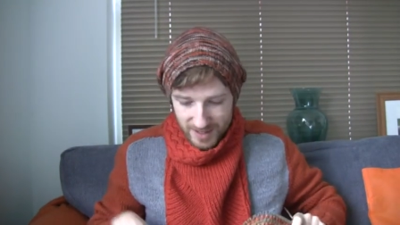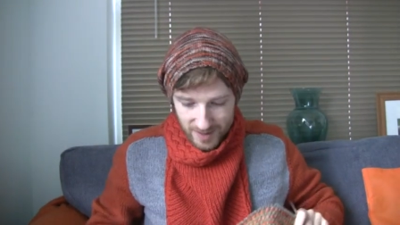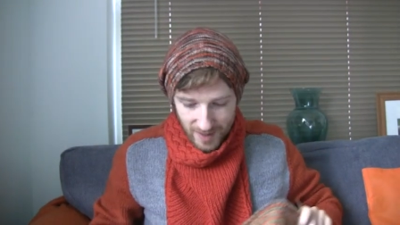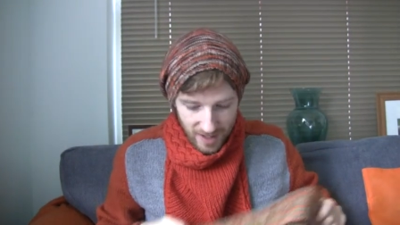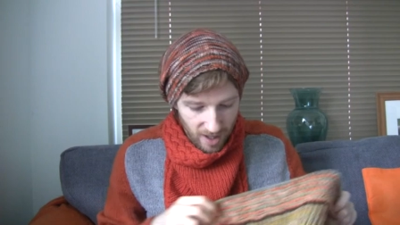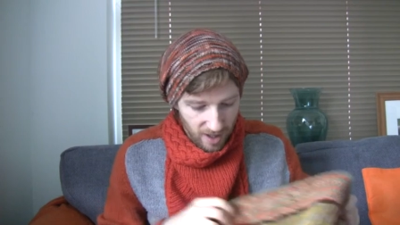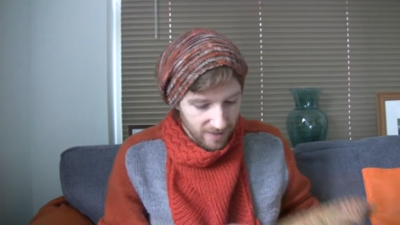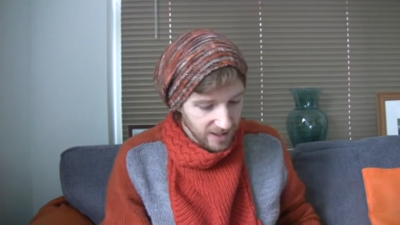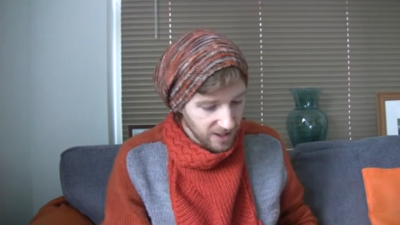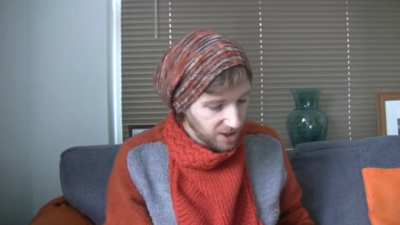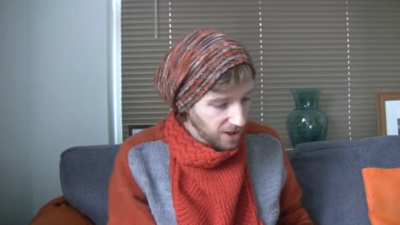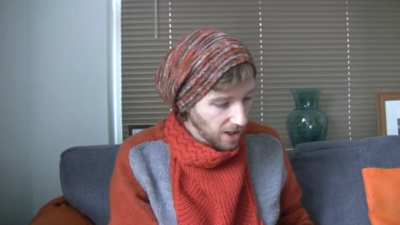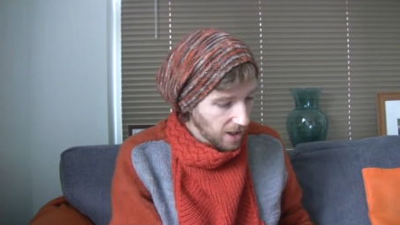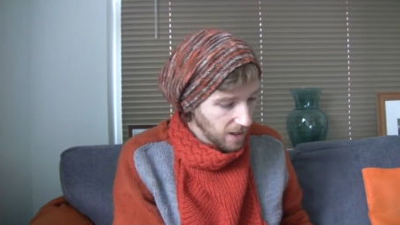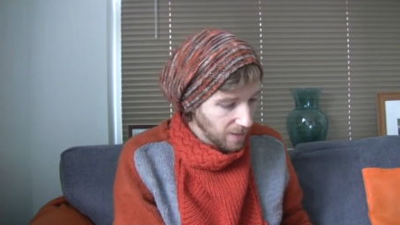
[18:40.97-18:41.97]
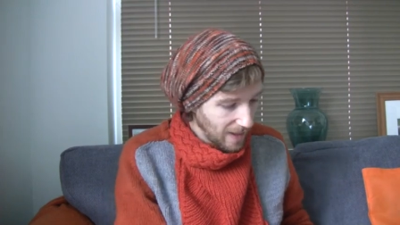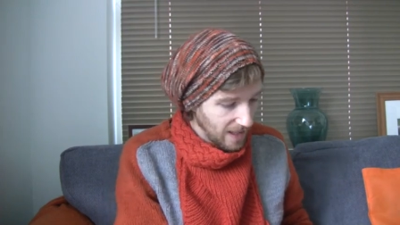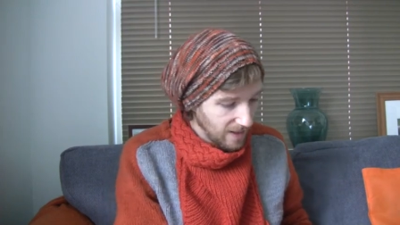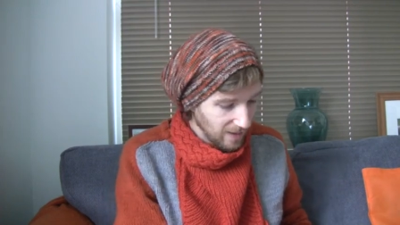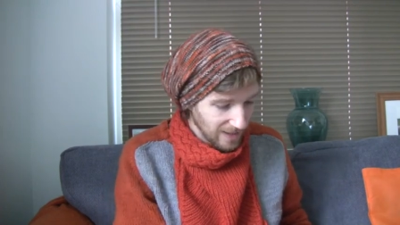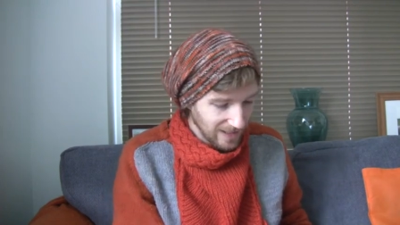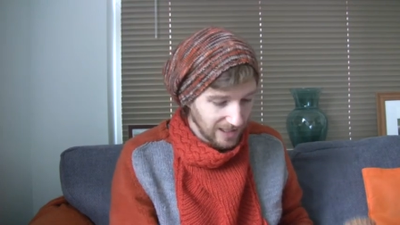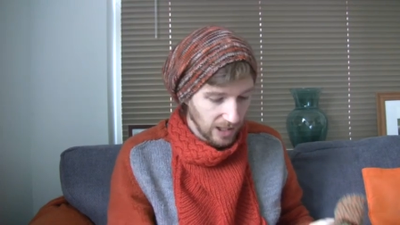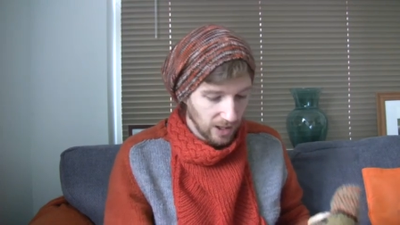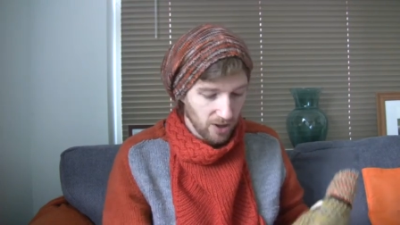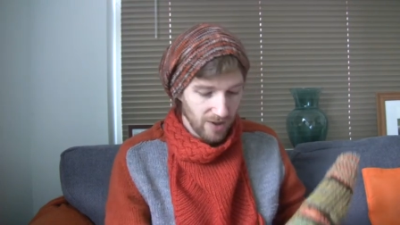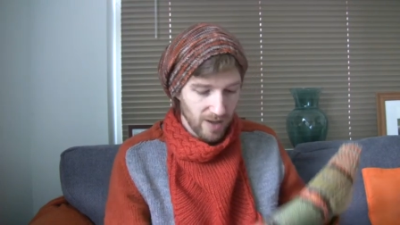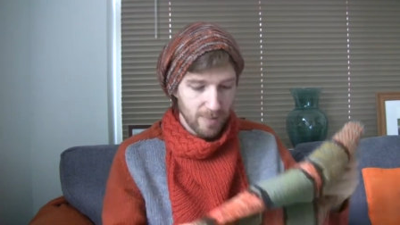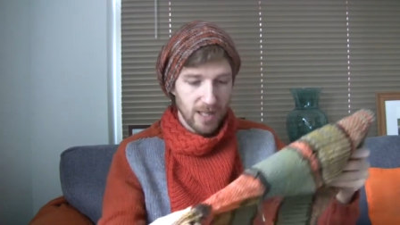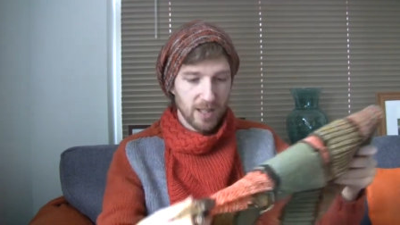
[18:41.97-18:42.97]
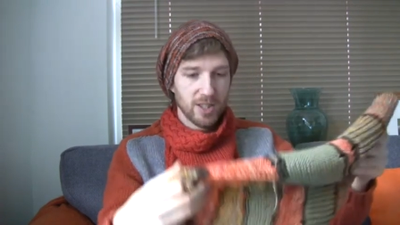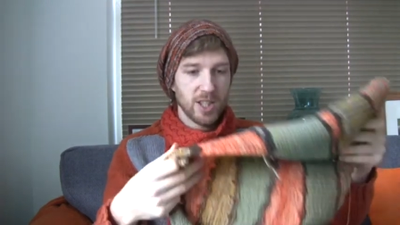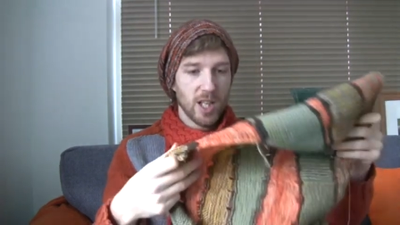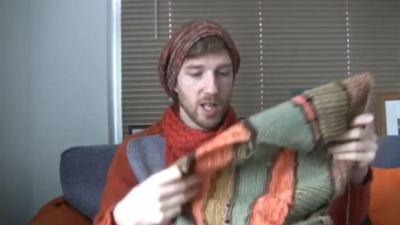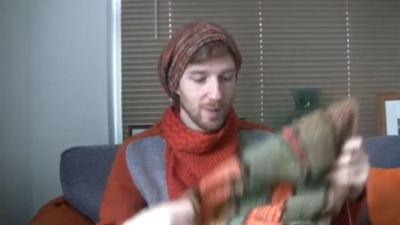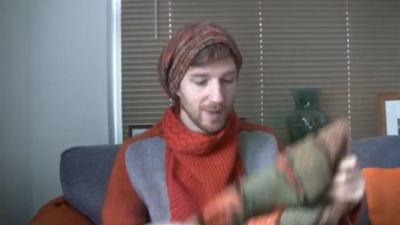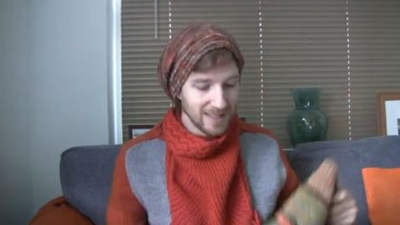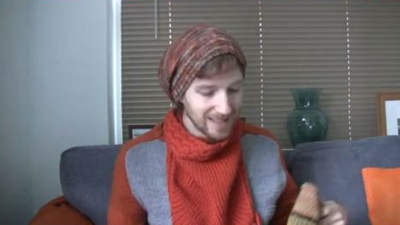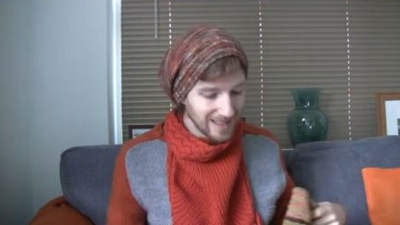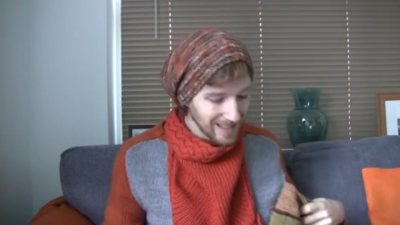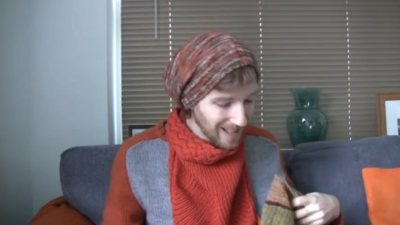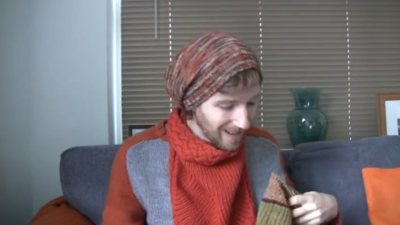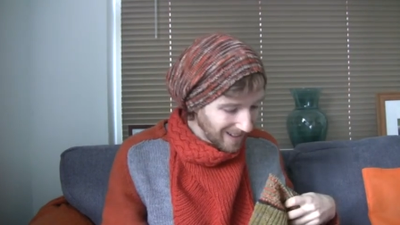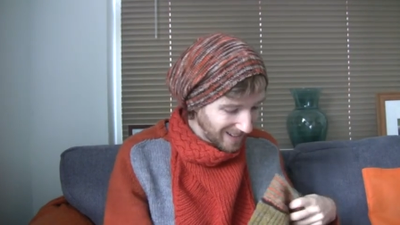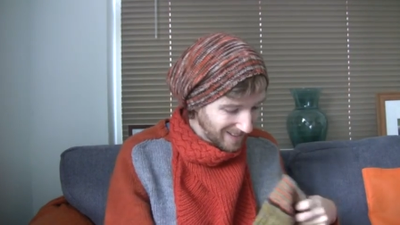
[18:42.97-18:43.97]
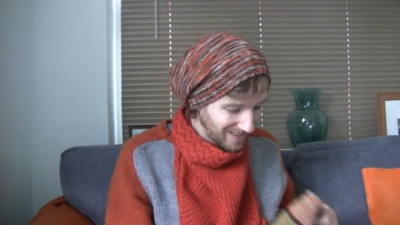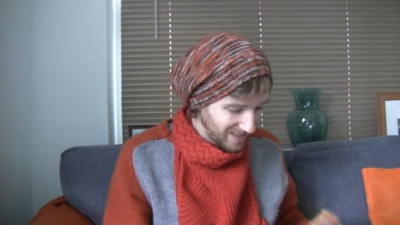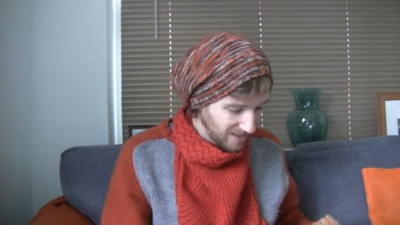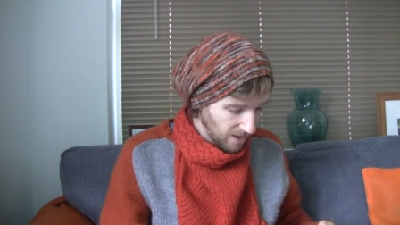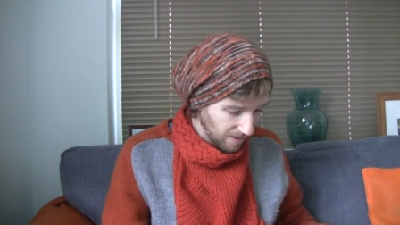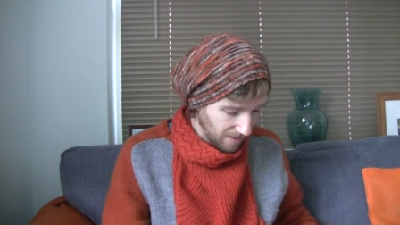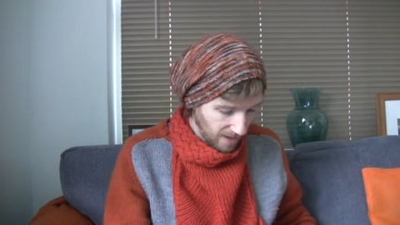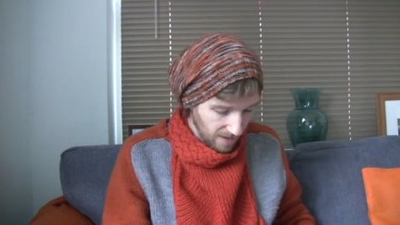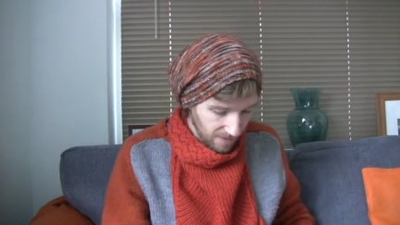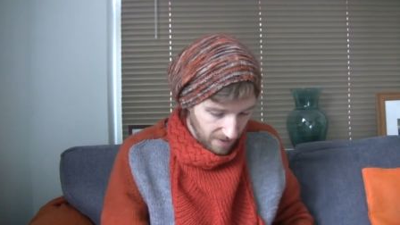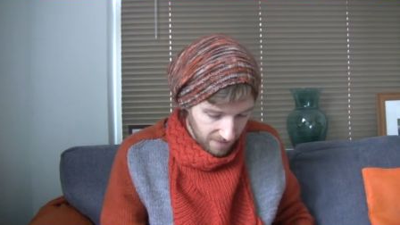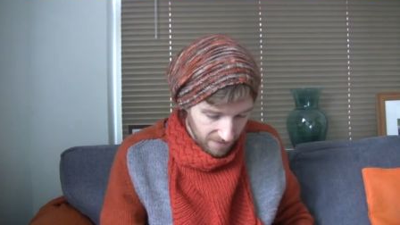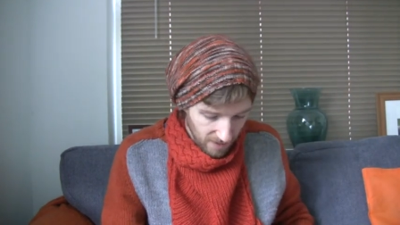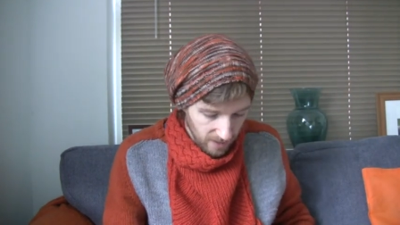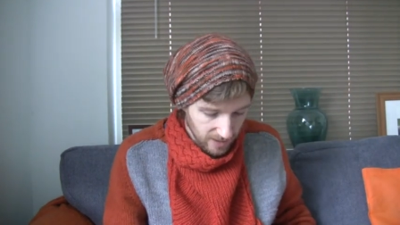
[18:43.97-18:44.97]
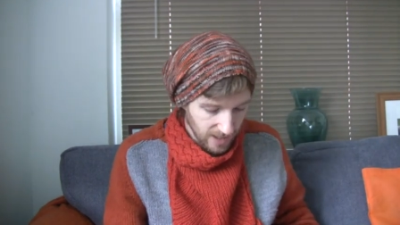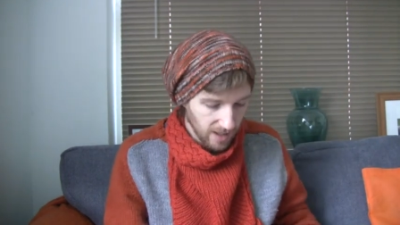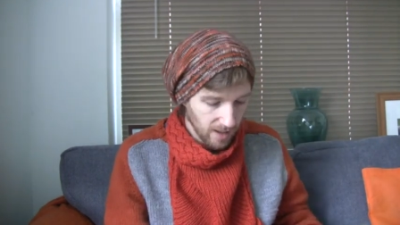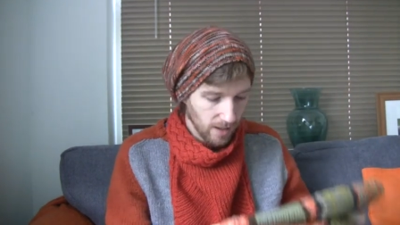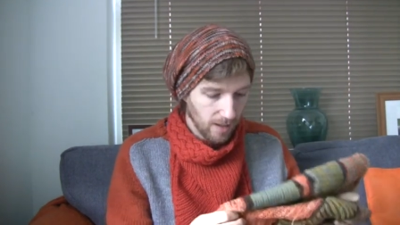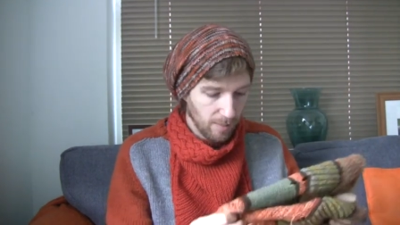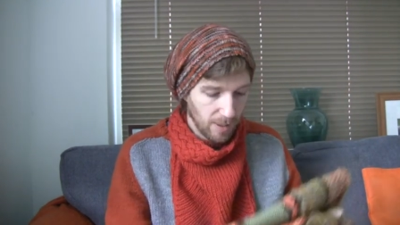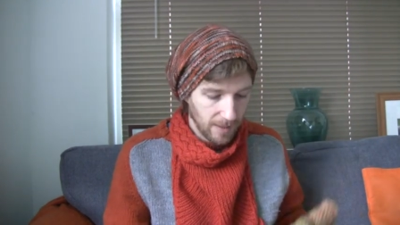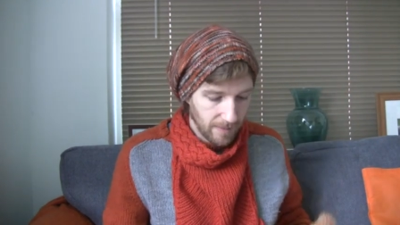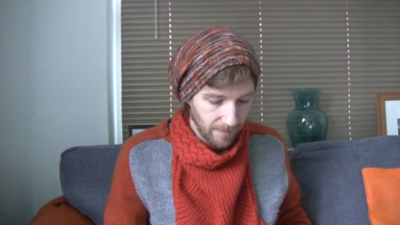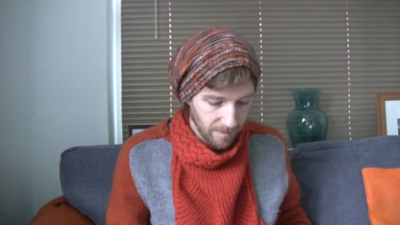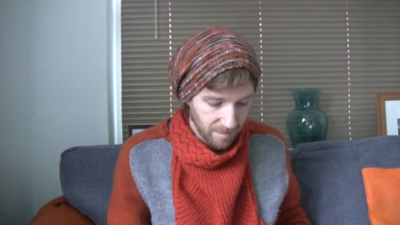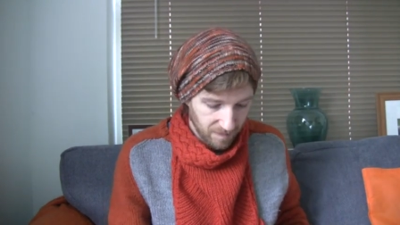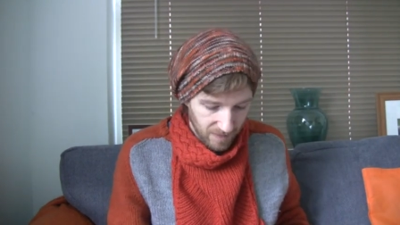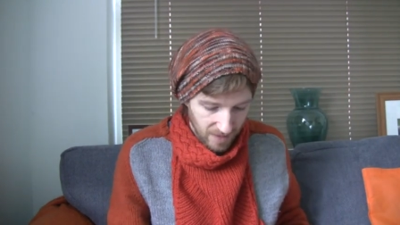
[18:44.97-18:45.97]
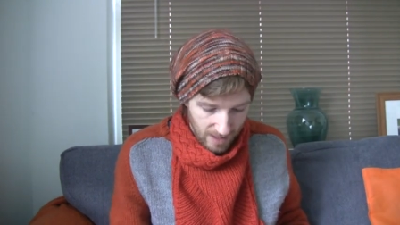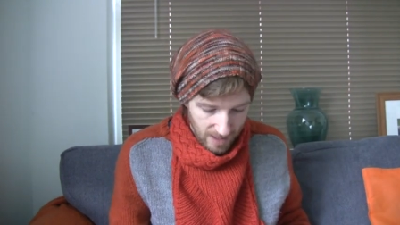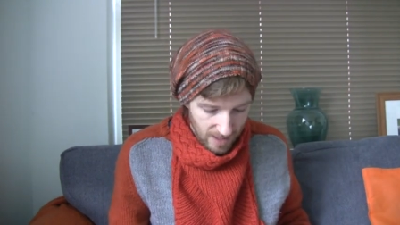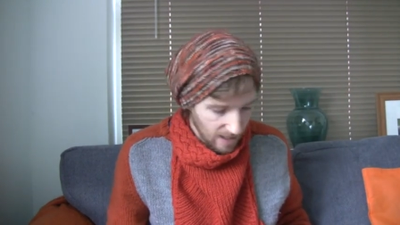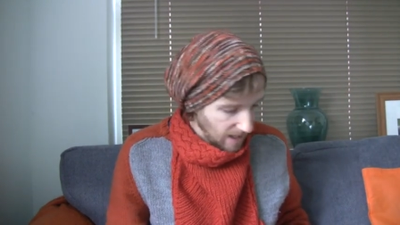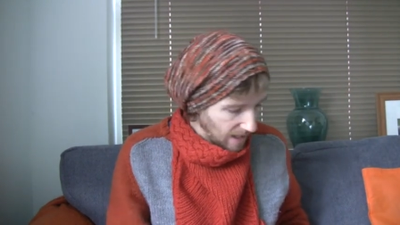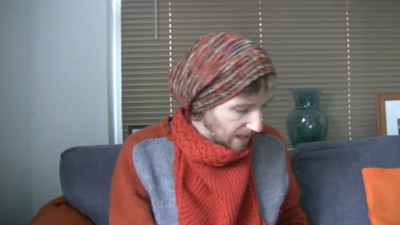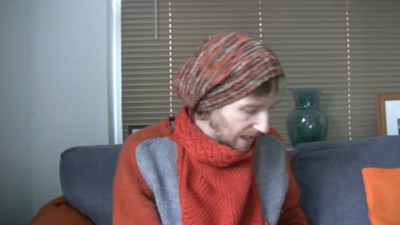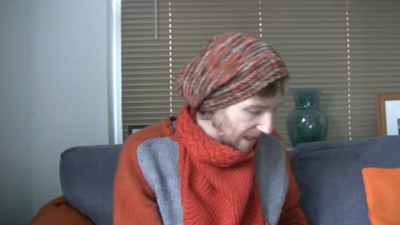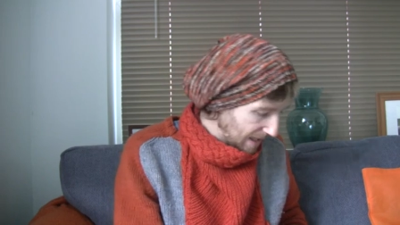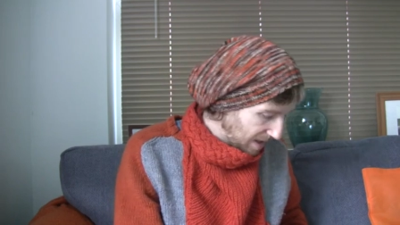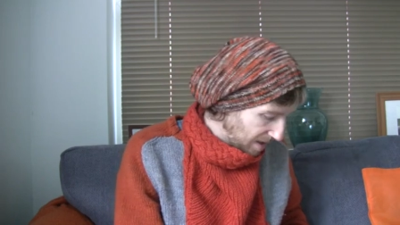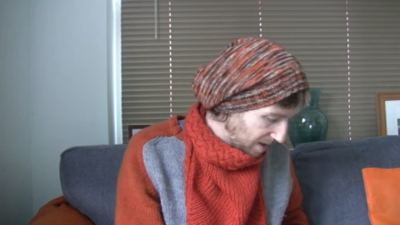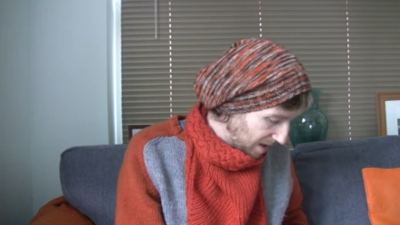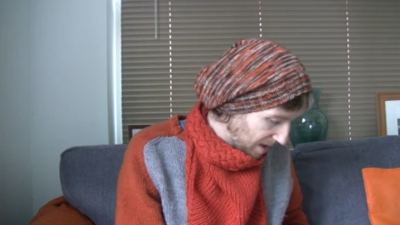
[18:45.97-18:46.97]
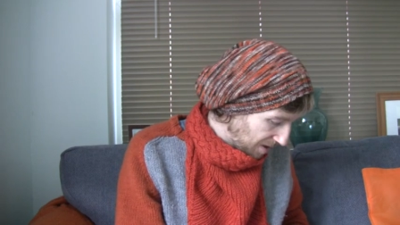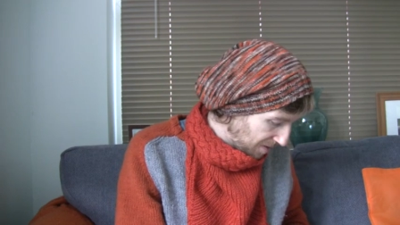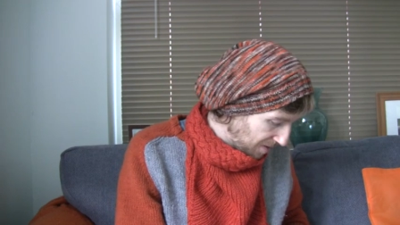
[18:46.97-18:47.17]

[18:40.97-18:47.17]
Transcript: So I can't really show you it in all its glory, but I'll show you a slice of it if I fold it up. And then you can get a